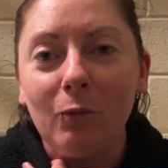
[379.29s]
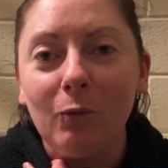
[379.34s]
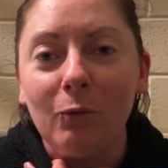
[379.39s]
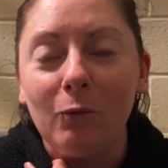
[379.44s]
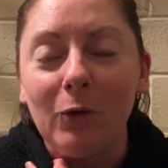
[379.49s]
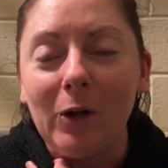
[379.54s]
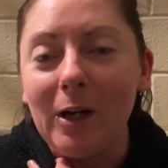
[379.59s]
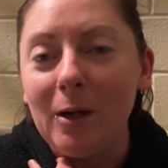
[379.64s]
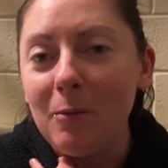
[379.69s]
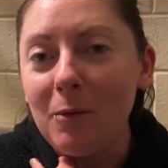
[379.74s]

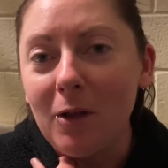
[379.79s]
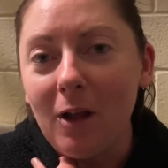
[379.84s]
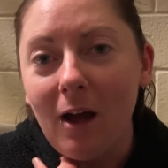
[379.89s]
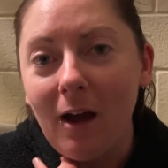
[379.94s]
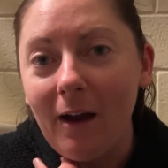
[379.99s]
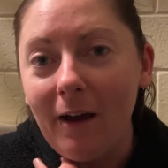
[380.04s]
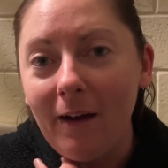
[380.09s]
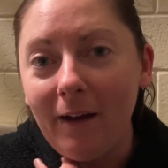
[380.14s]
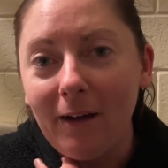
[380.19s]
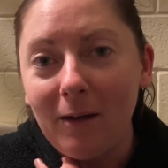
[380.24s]

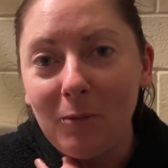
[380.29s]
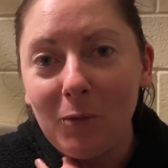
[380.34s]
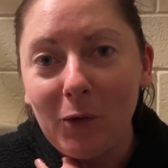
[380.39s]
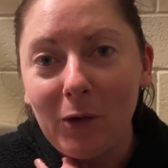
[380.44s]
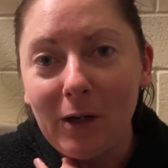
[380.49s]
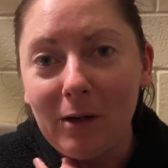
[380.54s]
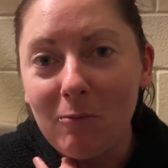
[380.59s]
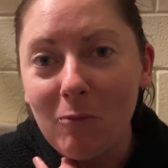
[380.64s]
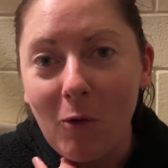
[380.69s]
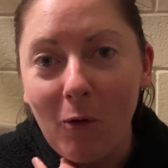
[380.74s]
reapplying and
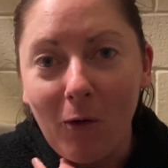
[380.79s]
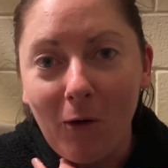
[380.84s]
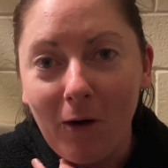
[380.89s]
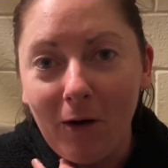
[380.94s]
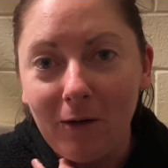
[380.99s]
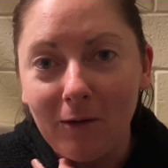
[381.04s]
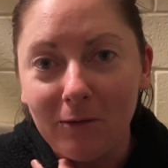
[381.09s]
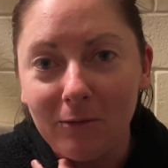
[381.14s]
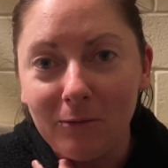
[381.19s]
putting more on,